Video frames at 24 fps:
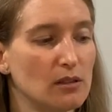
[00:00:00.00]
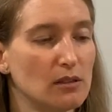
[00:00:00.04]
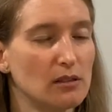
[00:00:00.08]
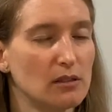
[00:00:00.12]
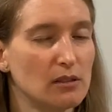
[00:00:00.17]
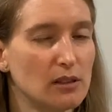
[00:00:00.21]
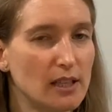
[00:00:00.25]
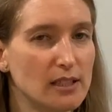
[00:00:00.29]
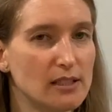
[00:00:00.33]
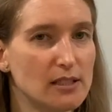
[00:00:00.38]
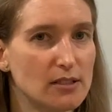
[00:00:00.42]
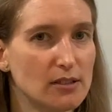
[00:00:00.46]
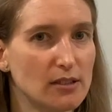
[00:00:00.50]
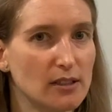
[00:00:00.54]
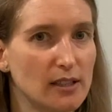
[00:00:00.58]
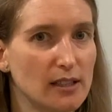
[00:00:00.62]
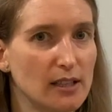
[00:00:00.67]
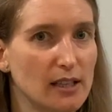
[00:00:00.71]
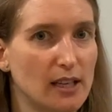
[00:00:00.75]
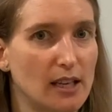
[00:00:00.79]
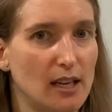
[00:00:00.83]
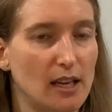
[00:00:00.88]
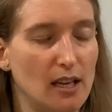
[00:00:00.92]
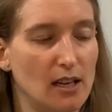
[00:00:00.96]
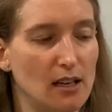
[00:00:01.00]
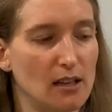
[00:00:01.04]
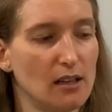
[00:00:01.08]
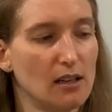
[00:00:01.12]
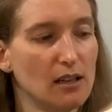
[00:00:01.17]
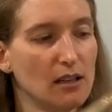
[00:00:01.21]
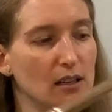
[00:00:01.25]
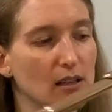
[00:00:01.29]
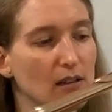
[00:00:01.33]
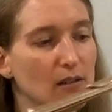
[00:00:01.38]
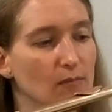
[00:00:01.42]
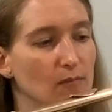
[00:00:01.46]
let's do that again.
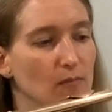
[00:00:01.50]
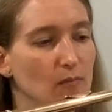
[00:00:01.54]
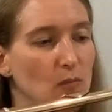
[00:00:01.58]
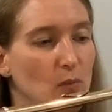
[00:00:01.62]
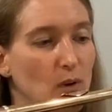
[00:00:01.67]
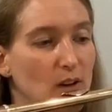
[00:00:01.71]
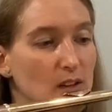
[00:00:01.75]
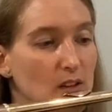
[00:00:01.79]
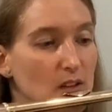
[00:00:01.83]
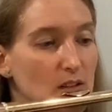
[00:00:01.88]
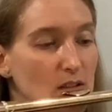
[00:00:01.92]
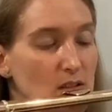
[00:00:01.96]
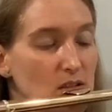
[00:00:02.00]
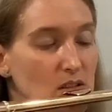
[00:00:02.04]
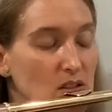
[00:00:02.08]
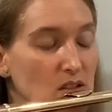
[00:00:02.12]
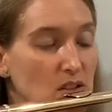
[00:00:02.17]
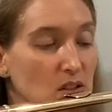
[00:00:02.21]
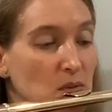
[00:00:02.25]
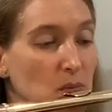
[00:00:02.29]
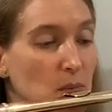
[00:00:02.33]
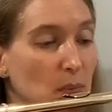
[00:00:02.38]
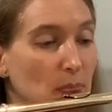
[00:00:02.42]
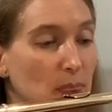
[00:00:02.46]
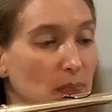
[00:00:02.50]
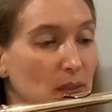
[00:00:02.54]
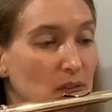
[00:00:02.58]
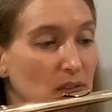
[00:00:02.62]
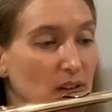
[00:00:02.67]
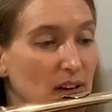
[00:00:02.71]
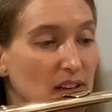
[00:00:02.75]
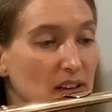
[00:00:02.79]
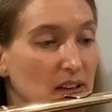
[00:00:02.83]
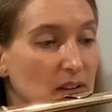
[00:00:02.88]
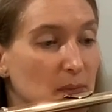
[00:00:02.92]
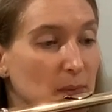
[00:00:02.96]
1, 2,
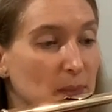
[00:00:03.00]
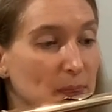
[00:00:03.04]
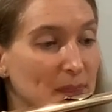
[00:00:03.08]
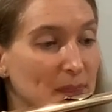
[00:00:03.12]
ready?